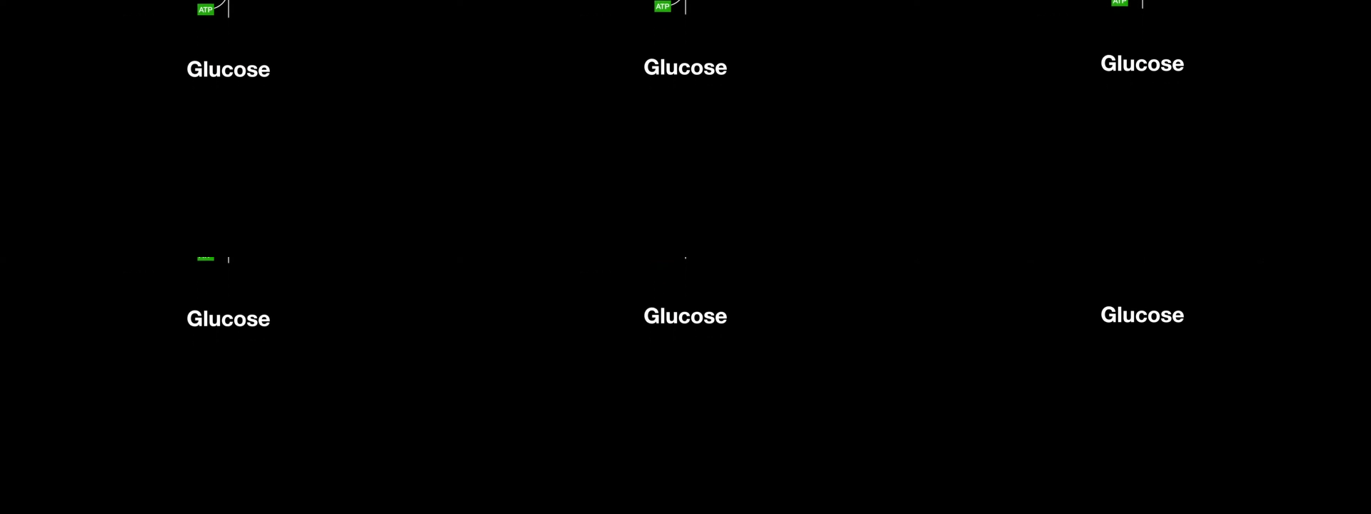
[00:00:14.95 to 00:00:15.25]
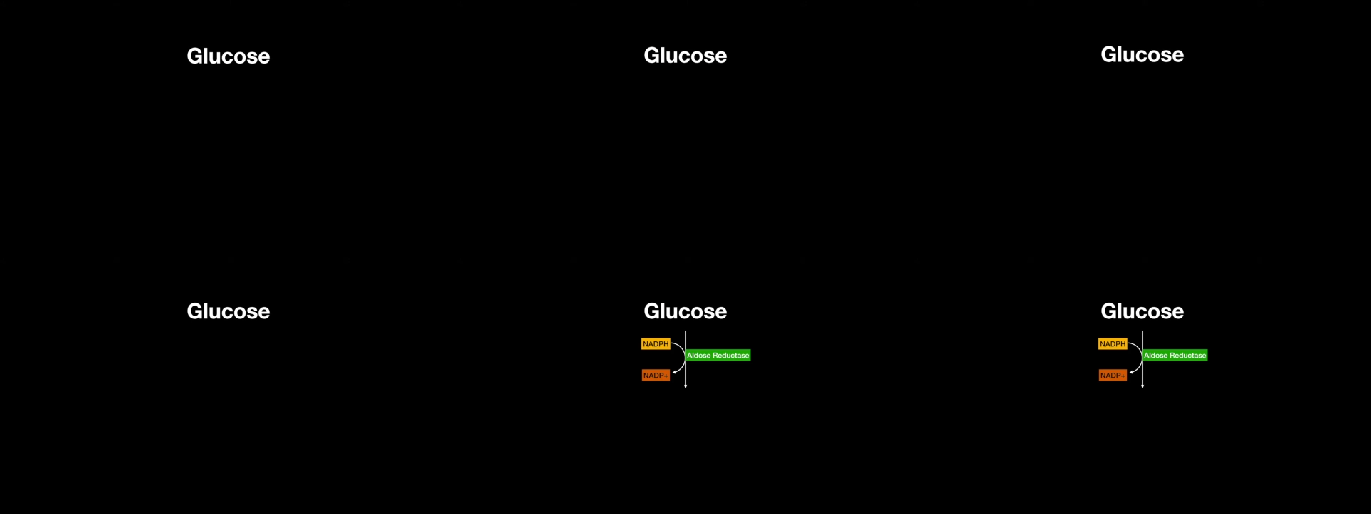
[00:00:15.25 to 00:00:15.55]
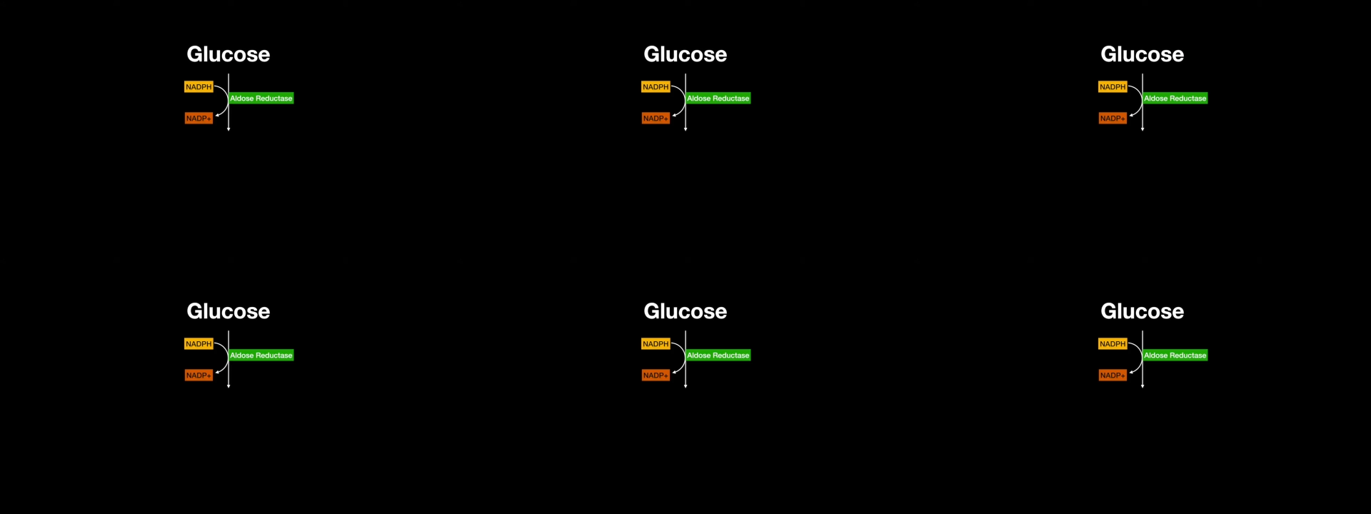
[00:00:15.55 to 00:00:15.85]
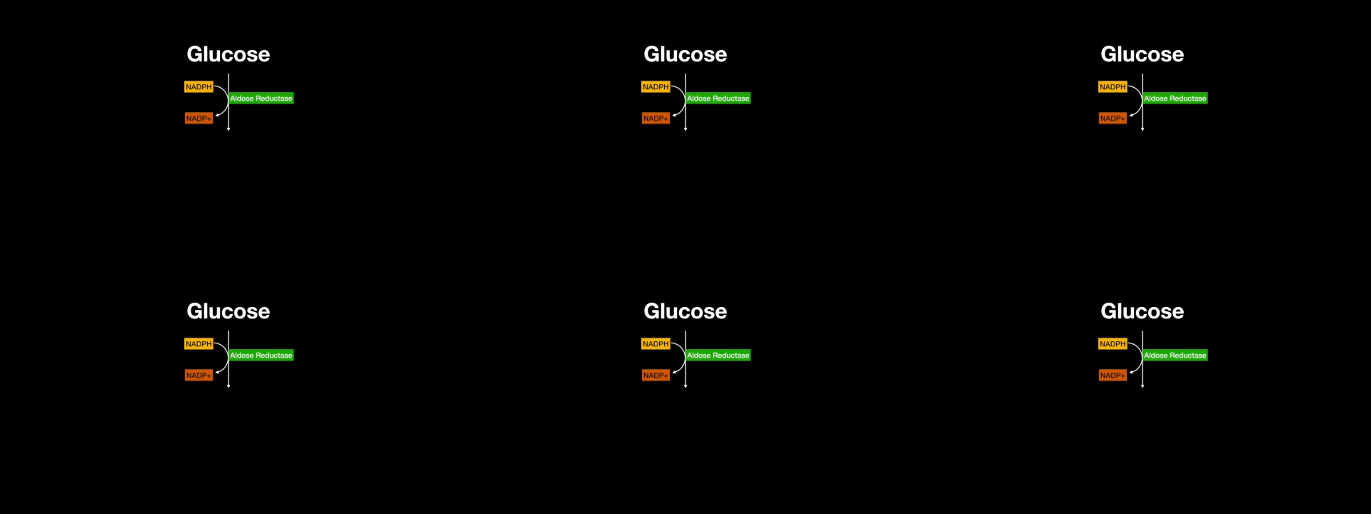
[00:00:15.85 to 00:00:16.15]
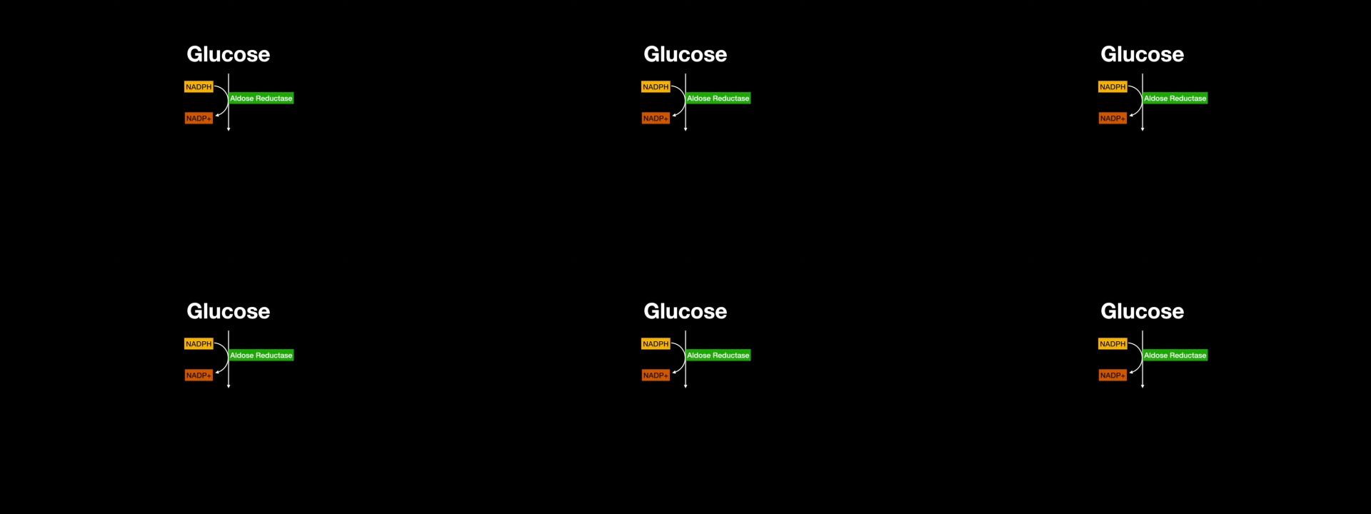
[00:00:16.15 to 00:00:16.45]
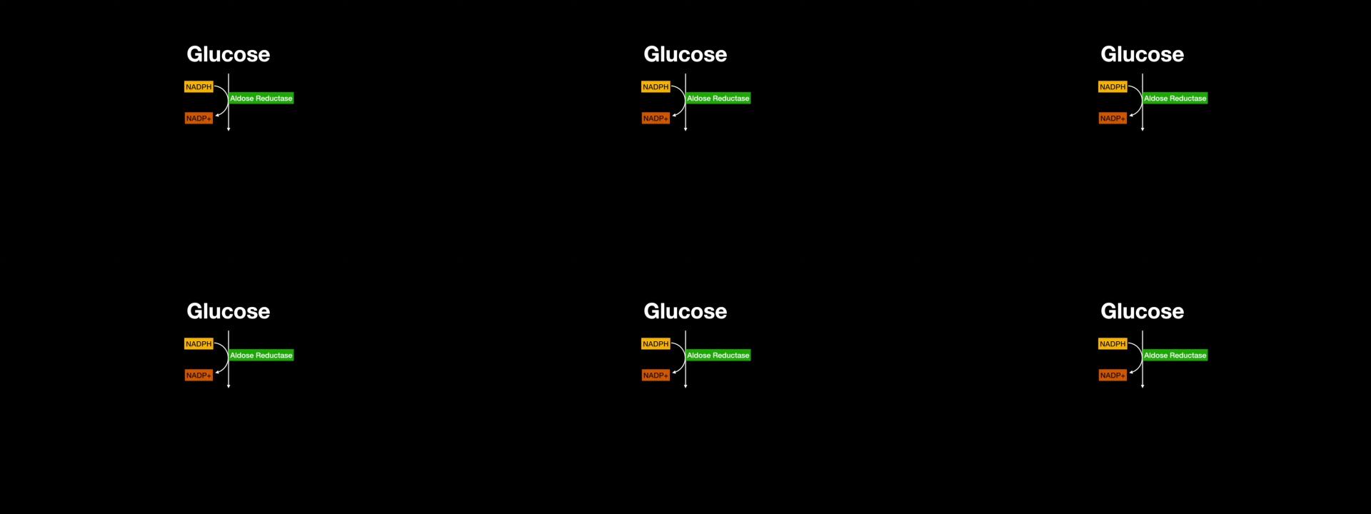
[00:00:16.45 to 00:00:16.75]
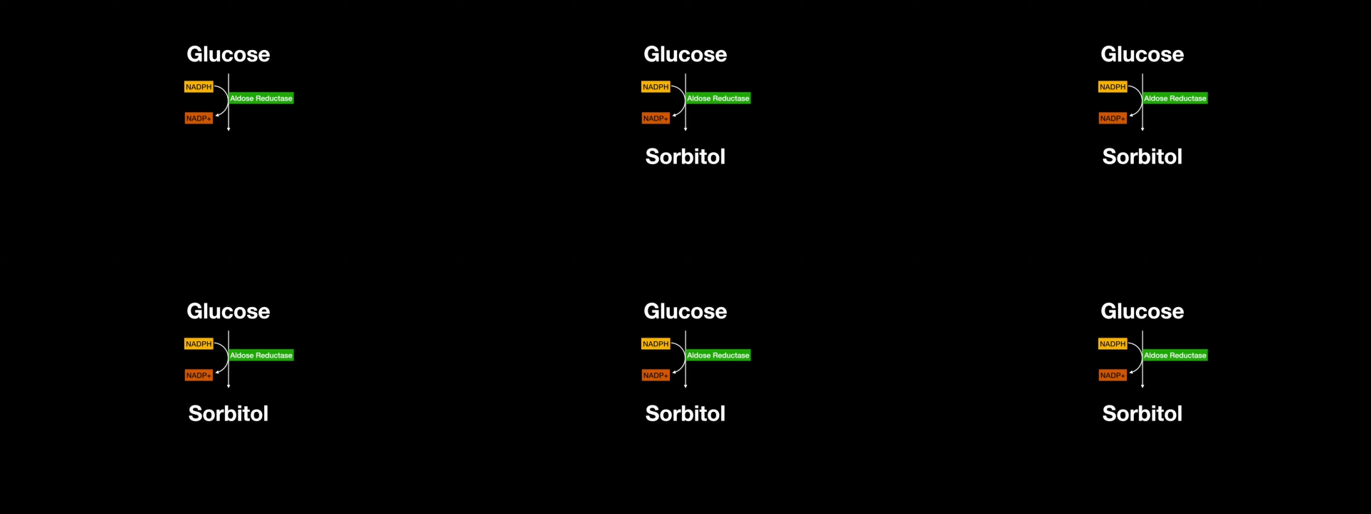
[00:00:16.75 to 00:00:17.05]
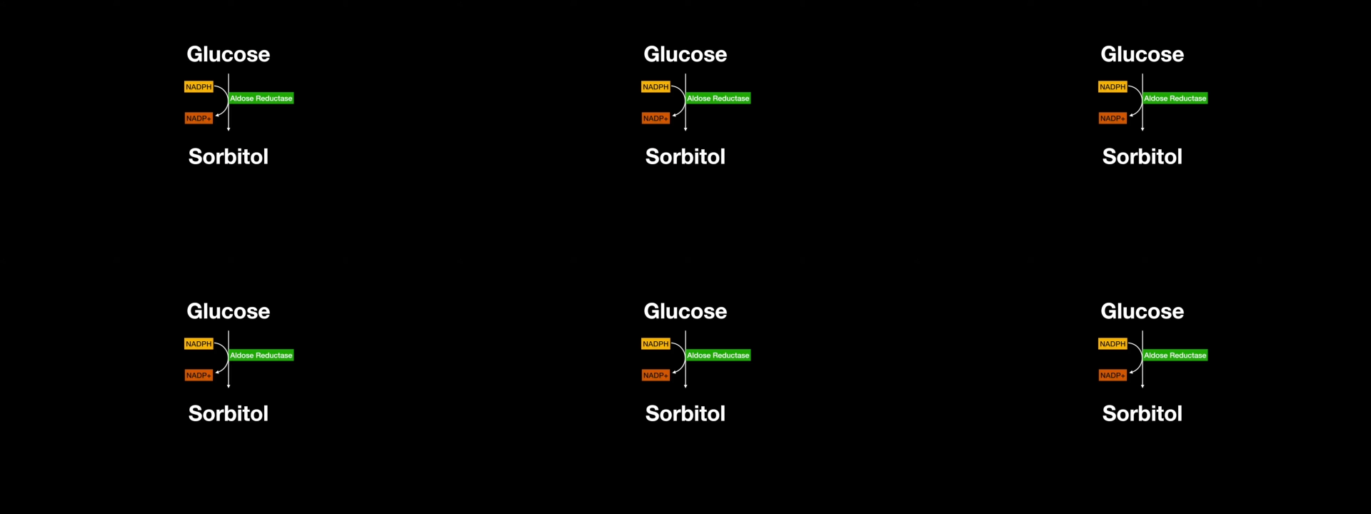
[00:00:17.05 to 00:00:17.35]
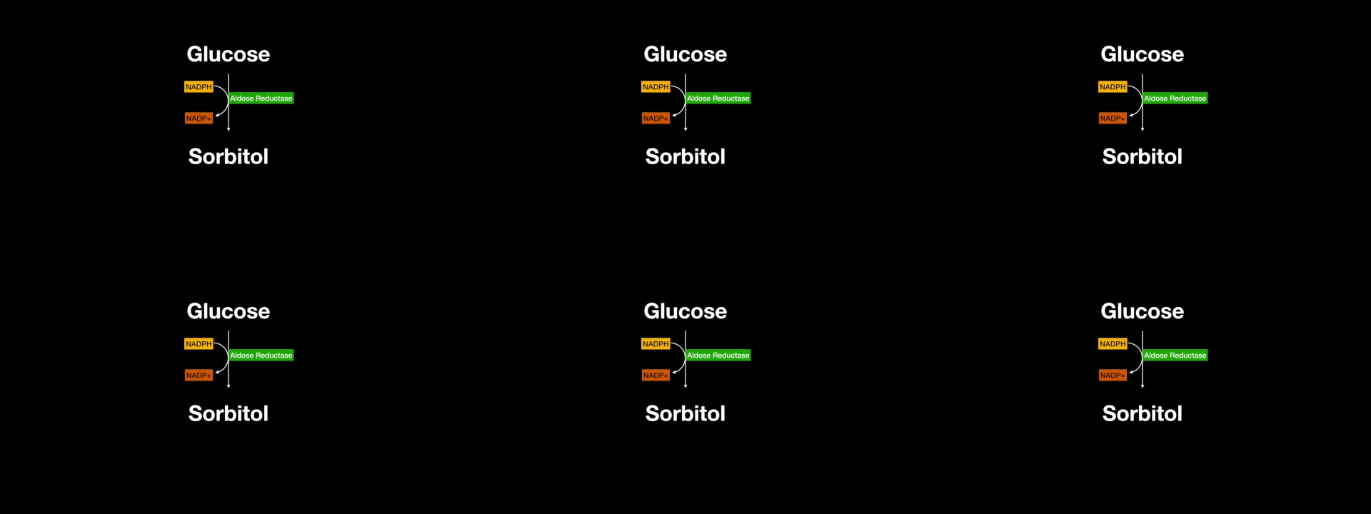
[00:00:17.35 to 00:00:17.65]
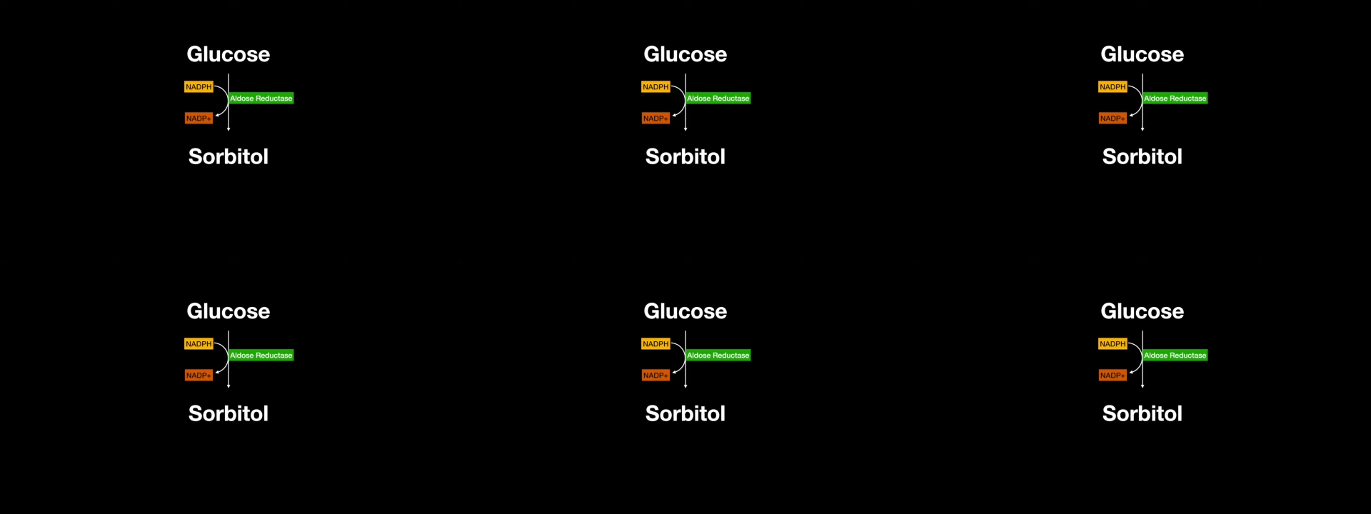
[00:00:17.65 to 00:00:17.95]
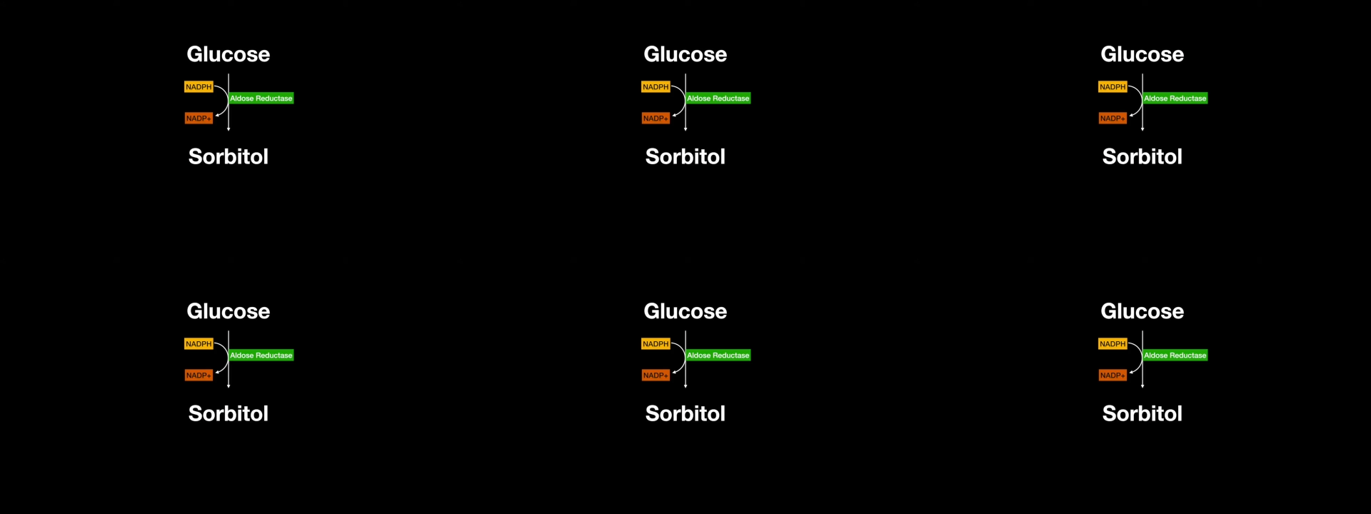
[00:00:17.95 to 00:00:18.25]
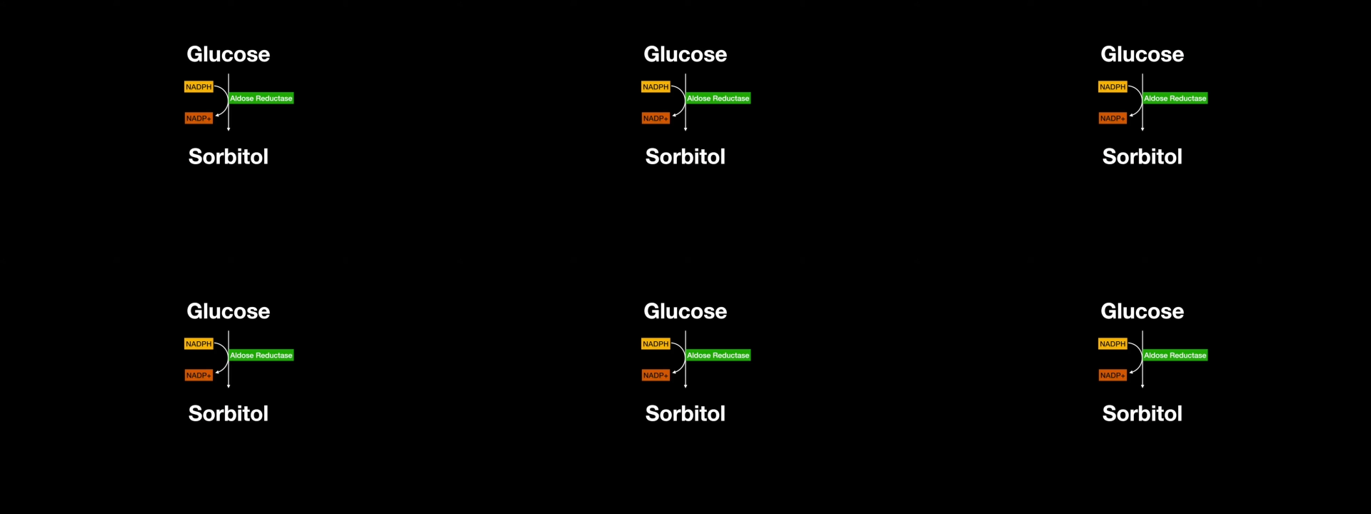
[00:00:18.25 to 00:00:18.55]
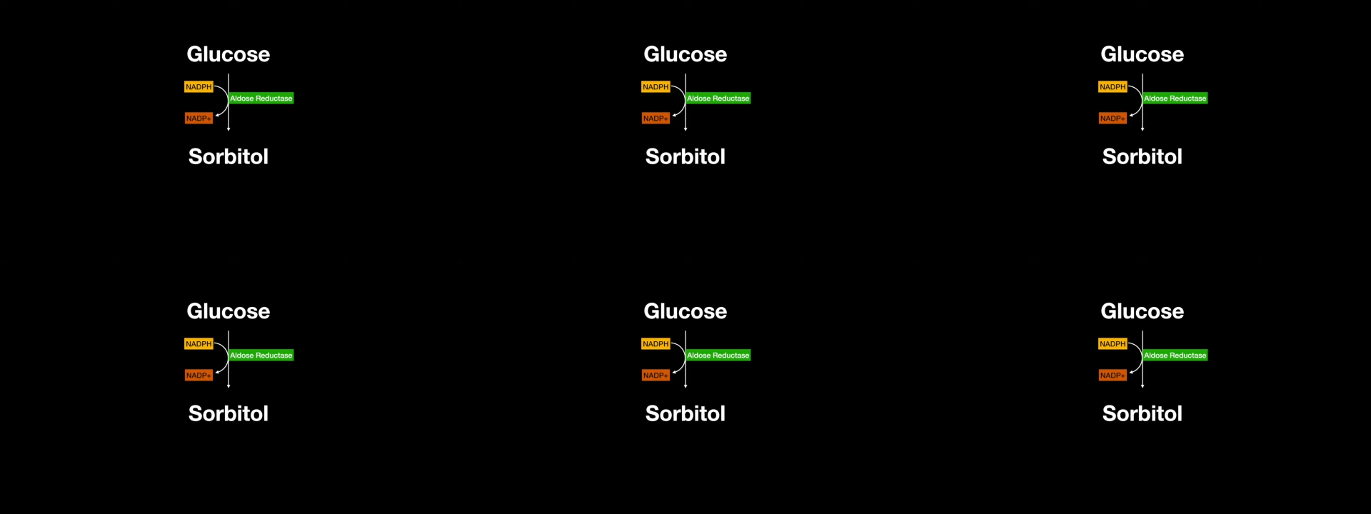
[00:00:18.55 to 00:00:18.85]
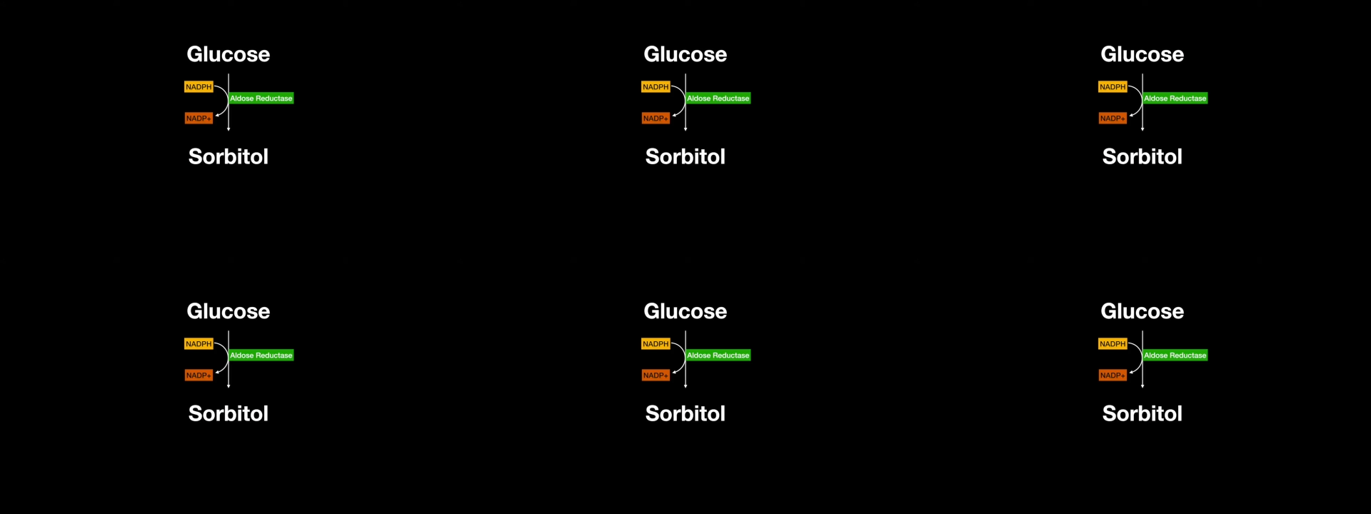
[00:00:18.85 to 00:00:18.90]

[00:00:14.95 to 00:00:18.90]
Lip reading: [unreadable: no face in view]